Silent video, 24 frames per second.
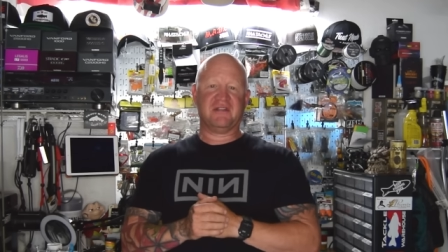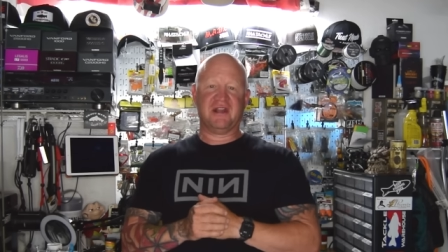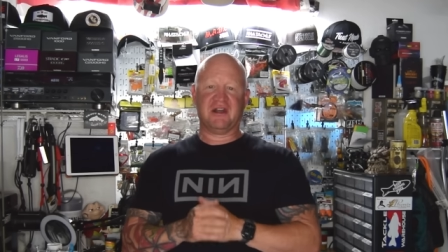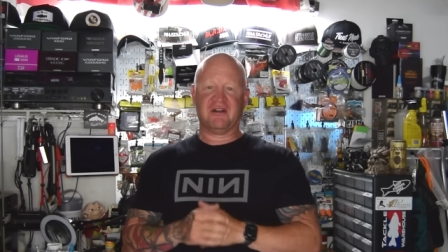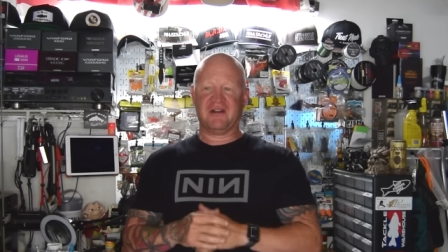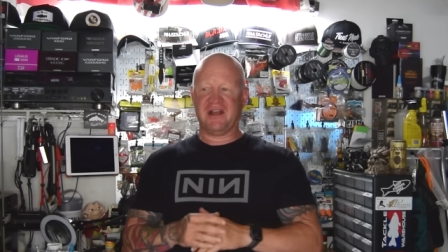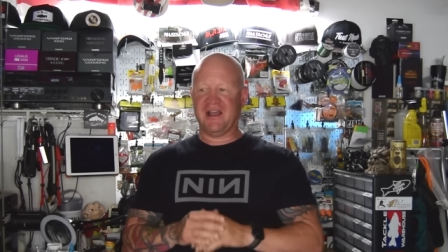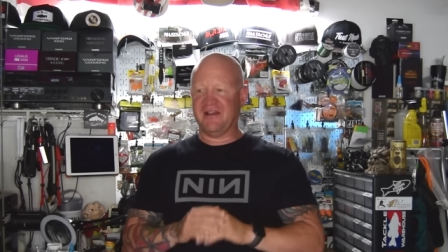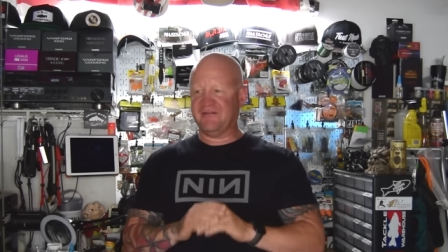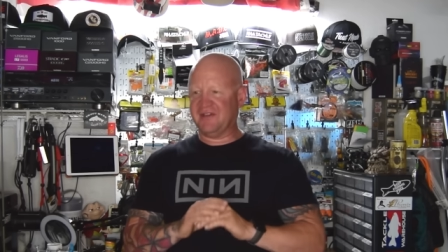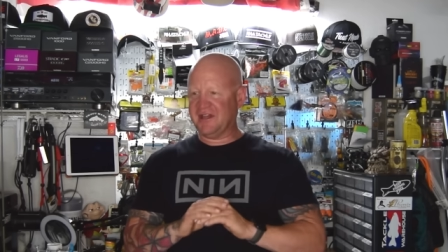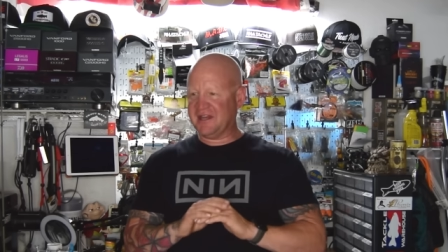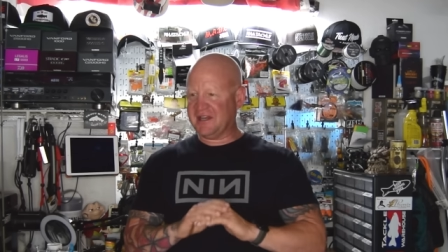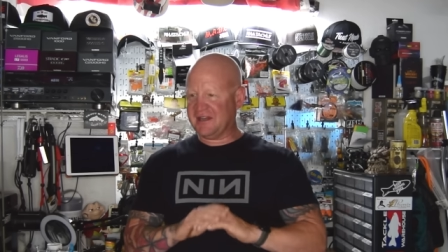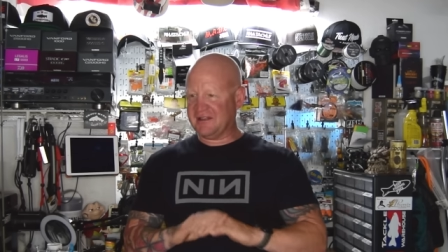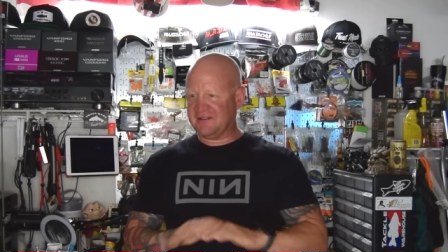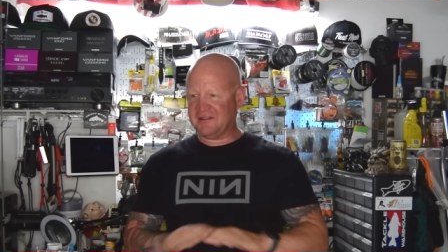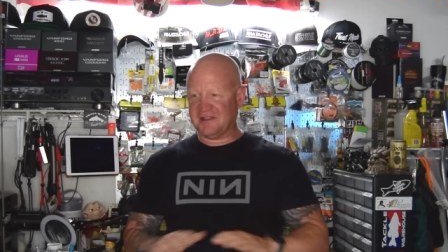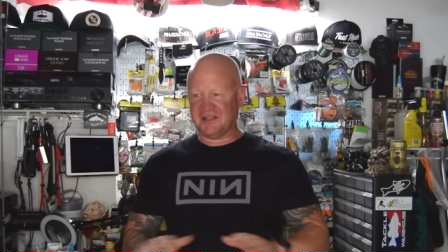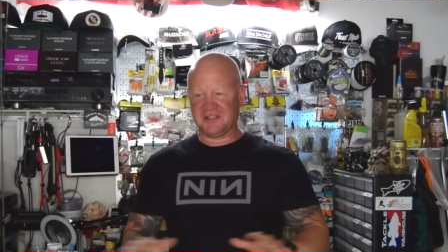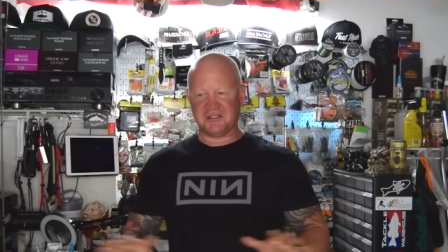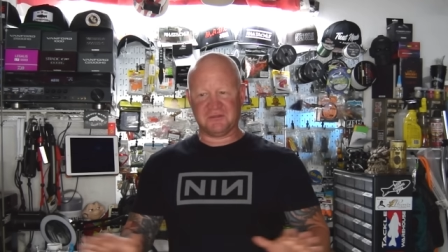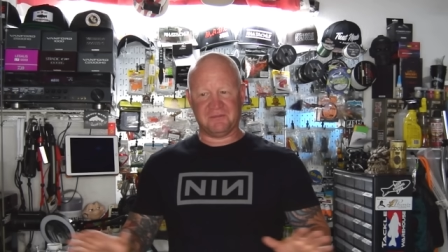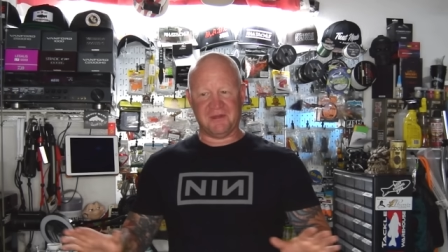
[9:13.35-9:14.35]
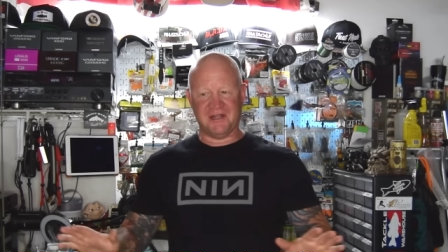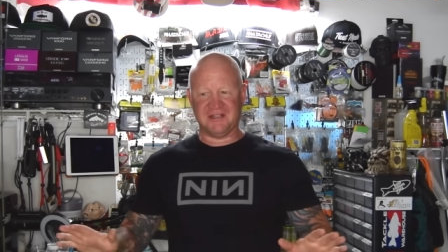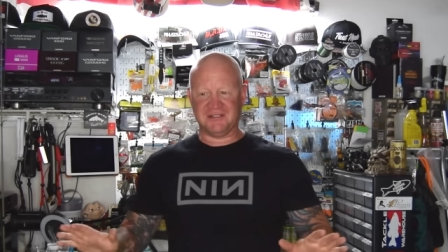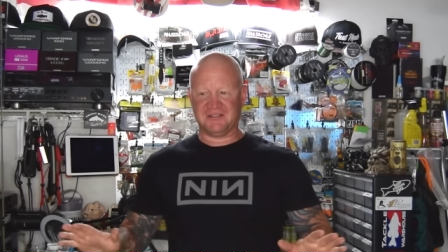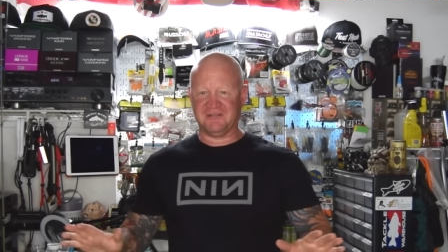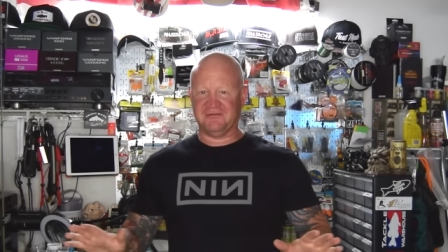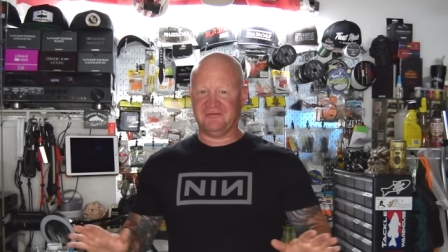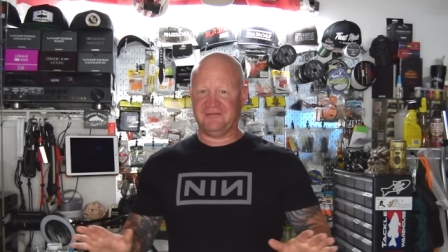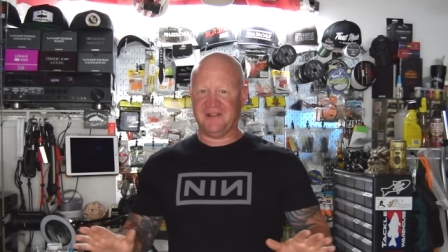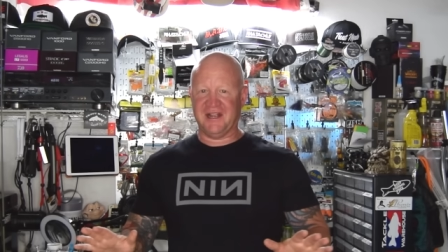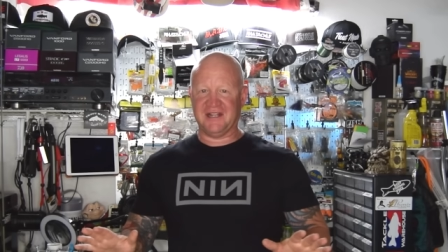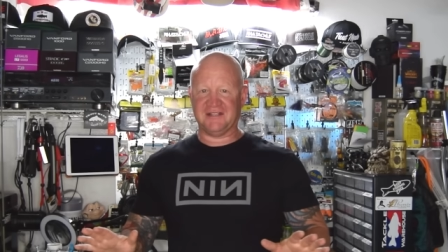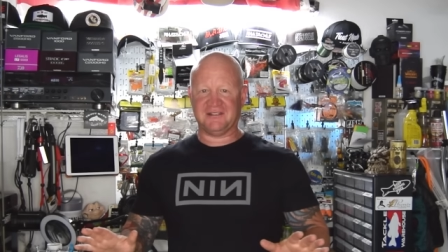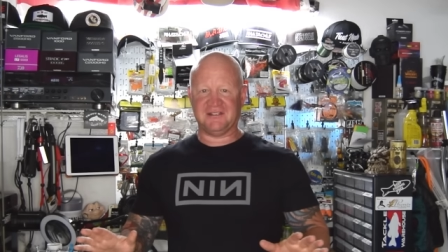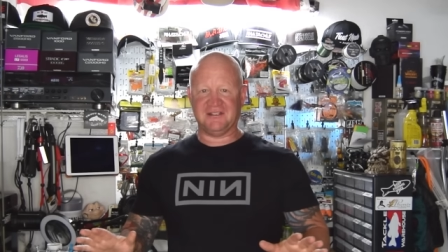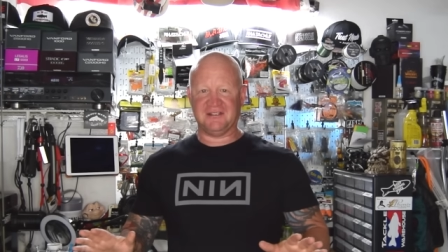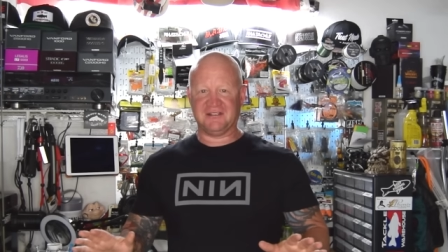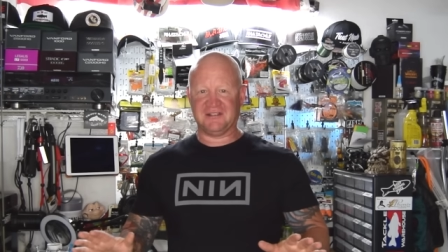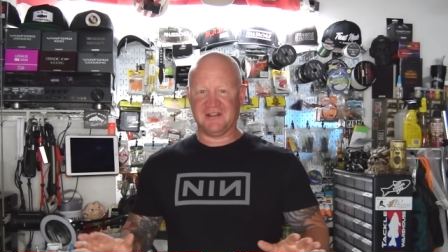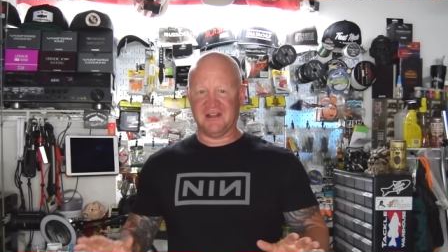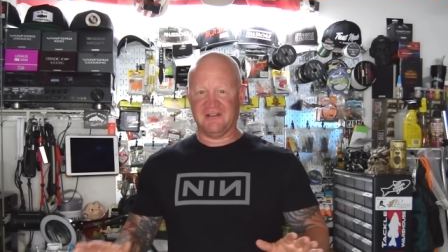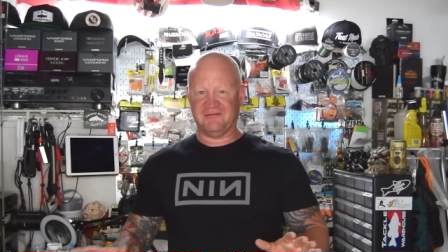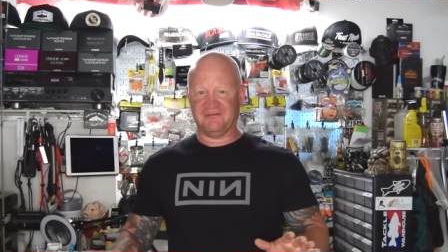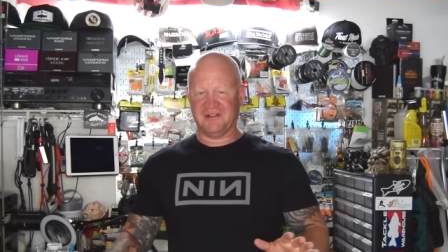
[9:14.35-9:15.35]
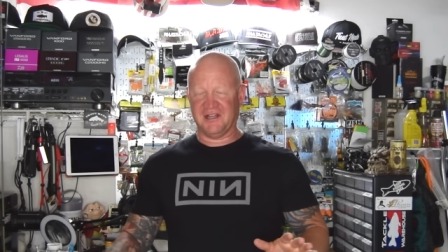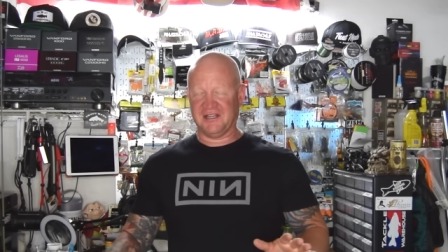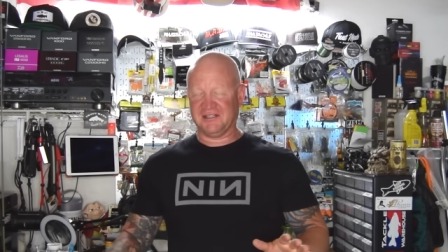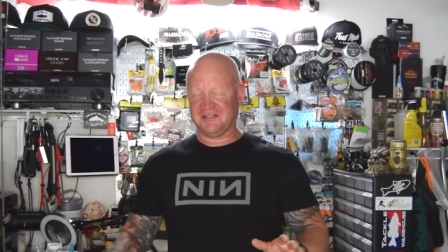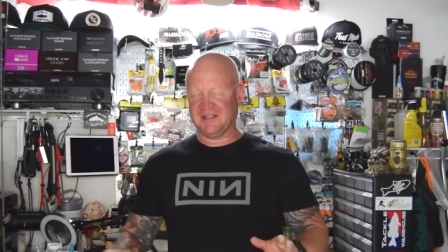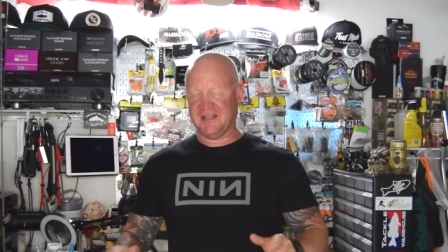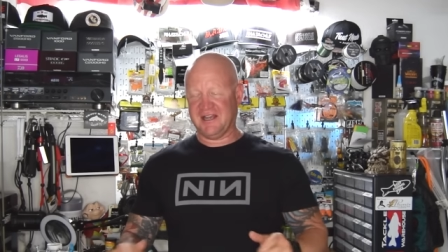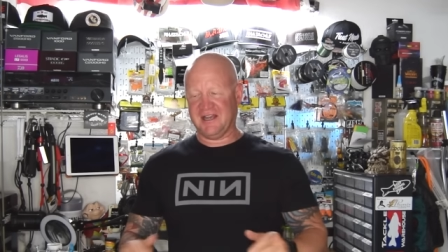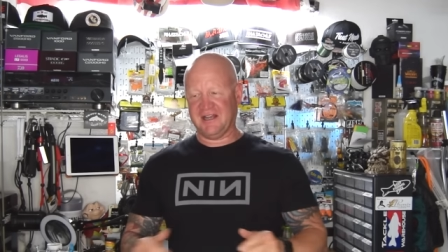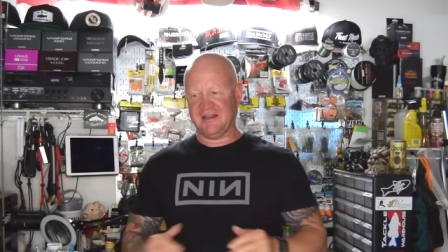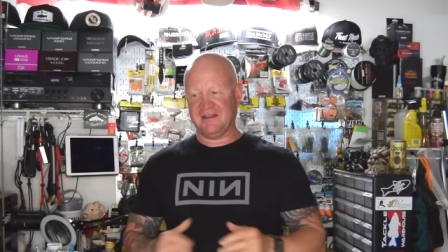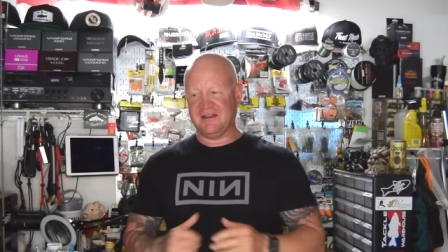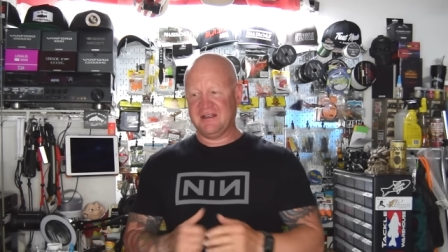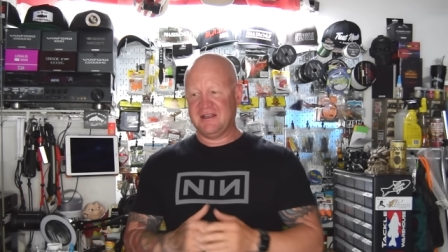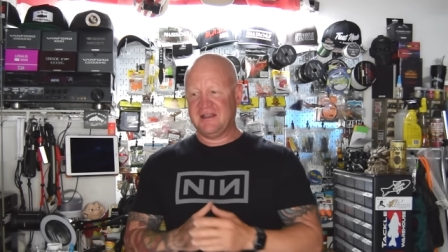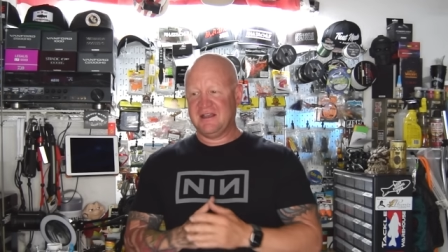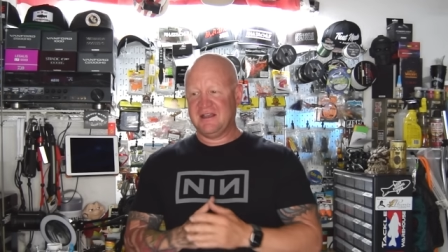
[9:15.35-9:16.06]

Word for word: They don't have any of the expensive fancy stuff like that.